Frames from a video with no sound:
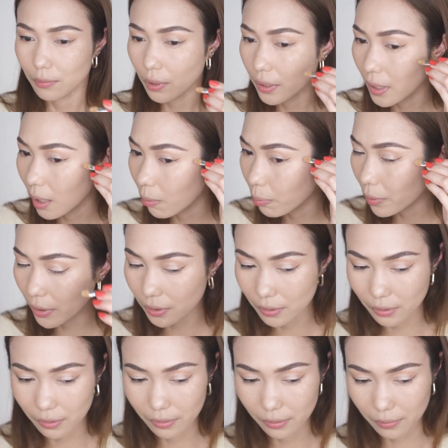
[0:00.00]
What
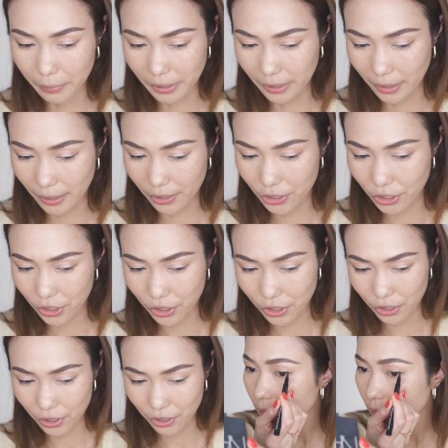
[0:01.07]
happened? Oh my gosh.